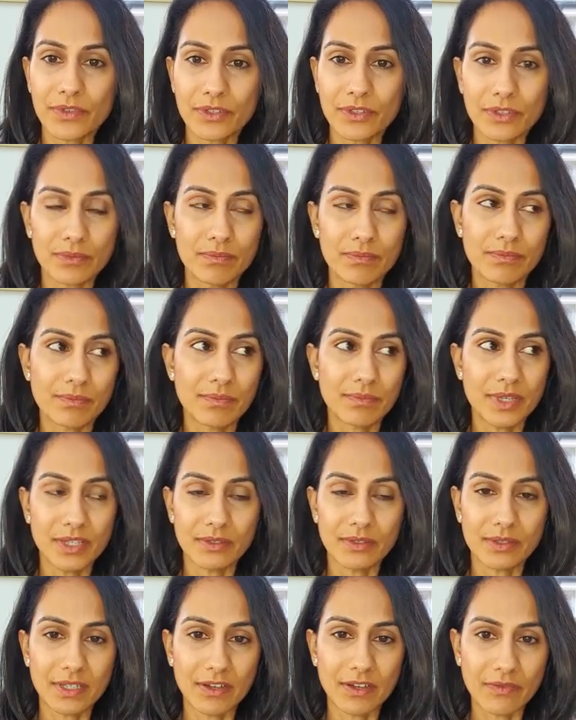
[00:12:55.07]
Don't beat
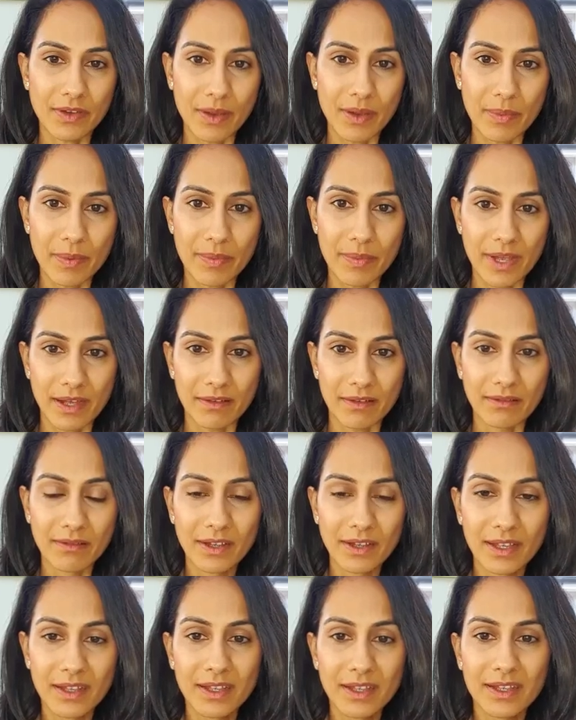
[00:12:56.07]
yourself up about
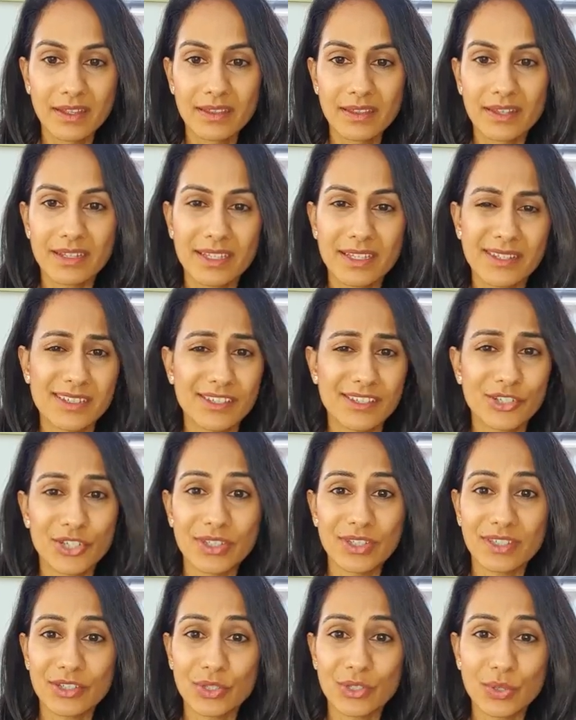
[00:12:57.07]
the
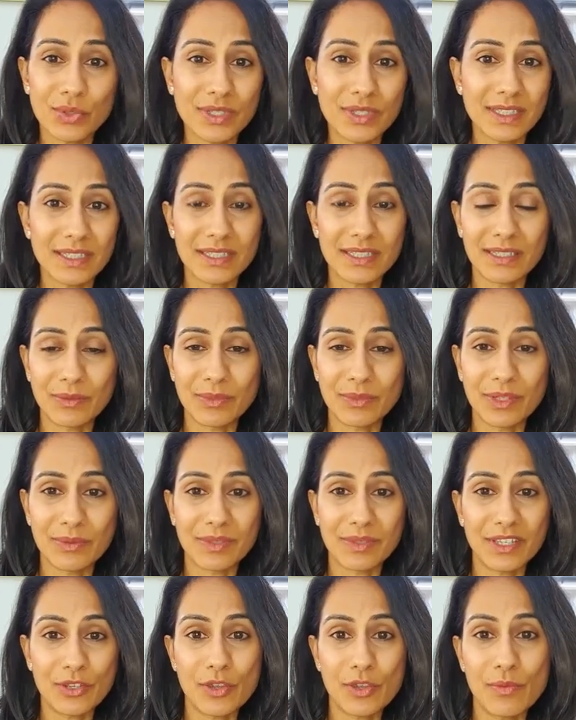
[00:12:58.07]
decisions and choices
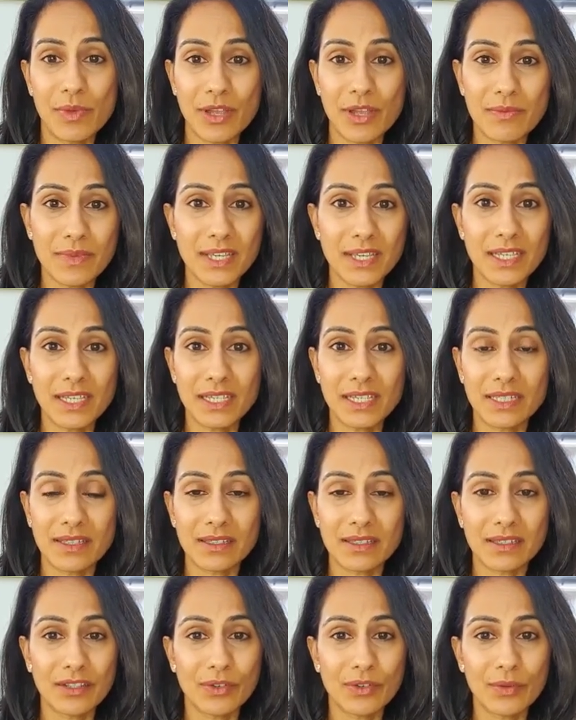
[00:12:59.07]
sometimes that you might make as a
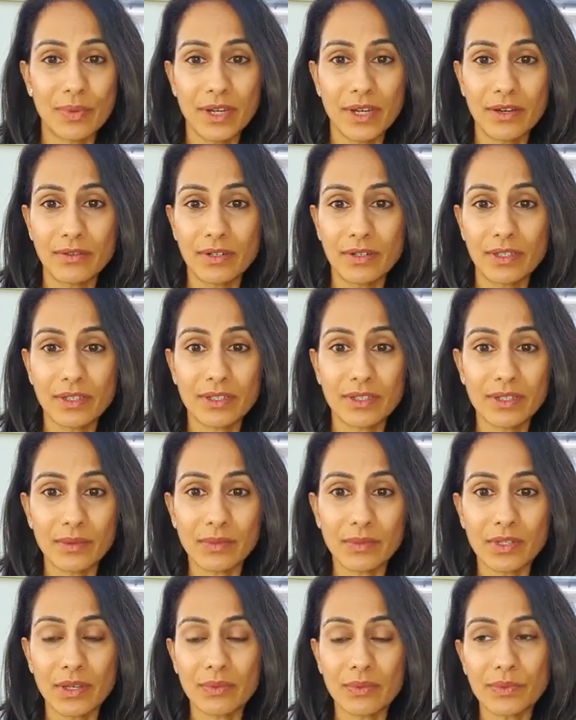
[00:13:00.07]
single parent, because
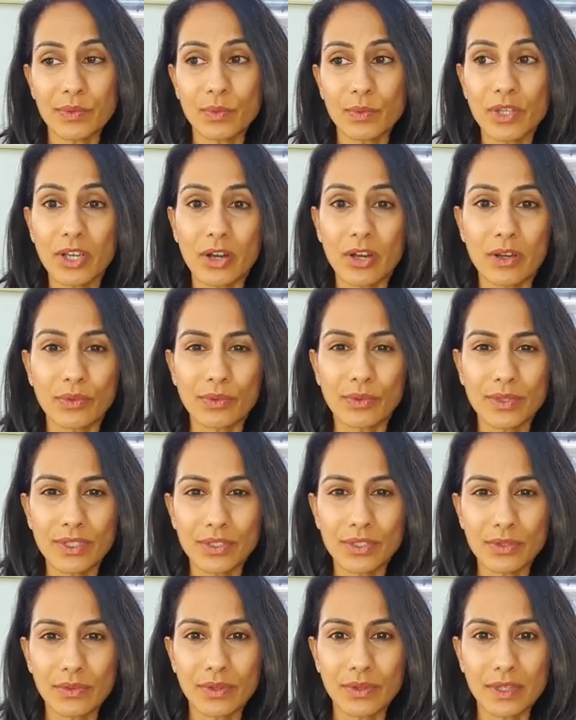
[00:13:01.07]
sometimes we can't always do